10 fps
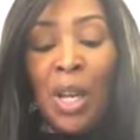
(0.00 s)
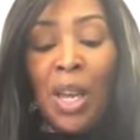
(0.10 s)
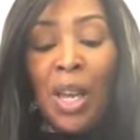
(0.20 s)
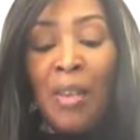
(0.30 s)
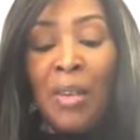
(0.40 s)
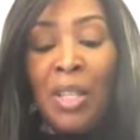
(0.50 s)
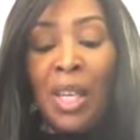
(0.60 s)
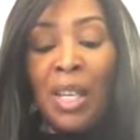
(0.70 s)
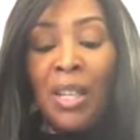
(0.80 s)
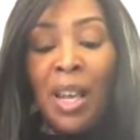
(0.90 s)

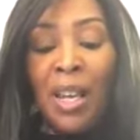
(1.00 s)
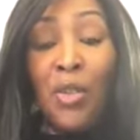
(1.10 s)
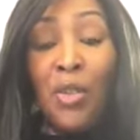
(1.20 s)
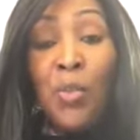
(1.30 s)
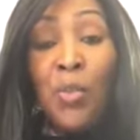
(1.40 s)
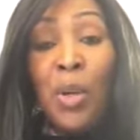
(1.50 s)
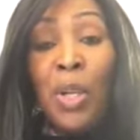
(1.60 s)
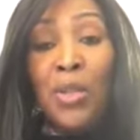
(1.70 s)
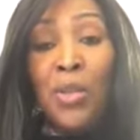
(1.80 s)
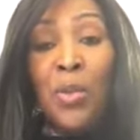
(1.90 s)
everything that you
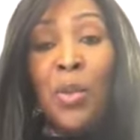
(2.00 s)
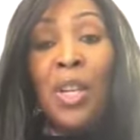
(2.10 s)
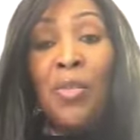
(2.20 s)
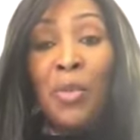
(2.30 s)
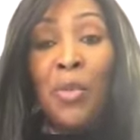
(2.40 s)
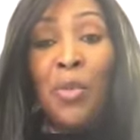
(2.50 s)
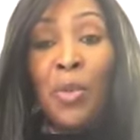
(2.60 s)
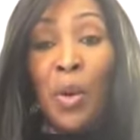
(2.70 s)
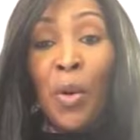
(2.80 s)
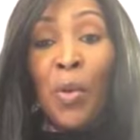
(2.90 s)
want to do if you
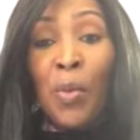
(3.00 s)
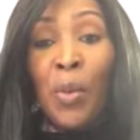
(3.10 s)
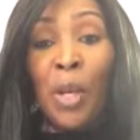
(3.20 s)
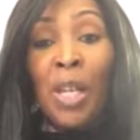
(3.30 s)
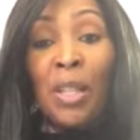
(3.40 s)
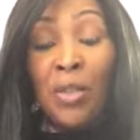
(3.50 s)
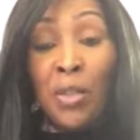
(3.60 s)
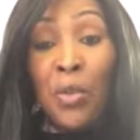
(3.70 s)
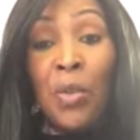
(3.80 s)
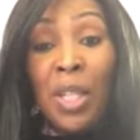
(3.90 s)
go
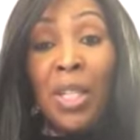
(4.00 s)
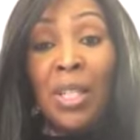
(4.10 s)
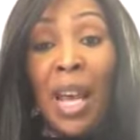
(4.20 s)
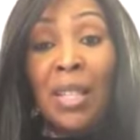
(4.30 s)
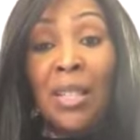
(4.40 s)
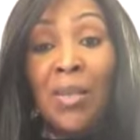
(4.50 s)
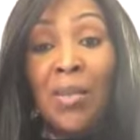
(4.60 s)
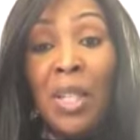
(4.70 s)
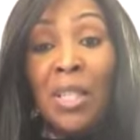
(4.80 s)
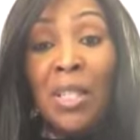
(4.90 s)
and do these
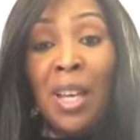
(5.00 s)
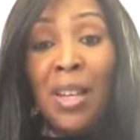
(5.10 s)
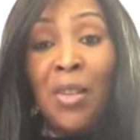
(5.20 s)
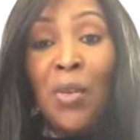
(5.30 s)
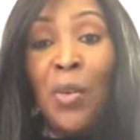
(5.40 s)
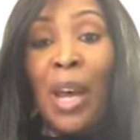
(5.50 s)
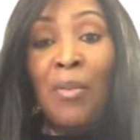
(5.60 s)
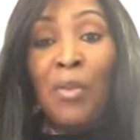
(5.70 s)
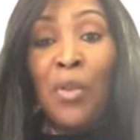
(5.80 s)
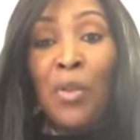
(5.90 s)
activities that you
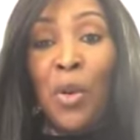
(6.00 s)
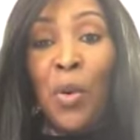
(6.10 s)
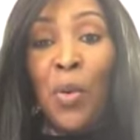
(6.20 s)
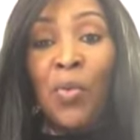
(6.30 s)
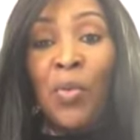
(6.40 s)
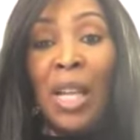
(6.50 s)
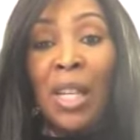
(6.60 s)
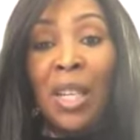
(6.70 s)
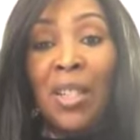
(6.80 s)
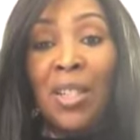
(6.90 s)
have no
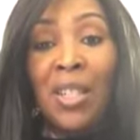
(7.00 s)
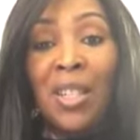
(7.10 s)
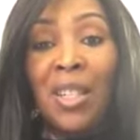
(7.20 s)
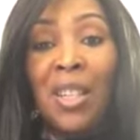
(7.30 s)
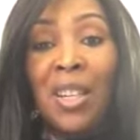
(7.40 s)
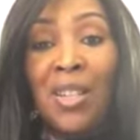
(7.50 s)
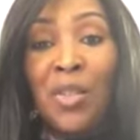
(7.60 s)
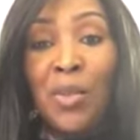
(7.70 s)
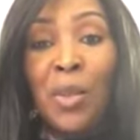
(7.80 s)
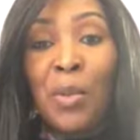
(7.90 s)
foundation in
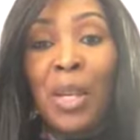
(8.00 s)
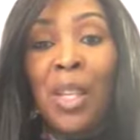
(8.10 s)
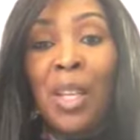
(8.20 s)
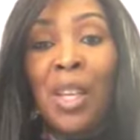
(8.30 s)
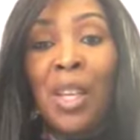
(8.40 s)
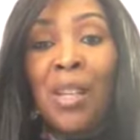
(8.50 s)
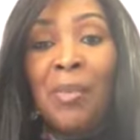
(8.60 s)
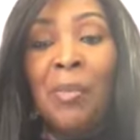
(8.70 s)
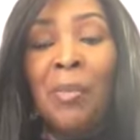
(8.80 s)
history with. And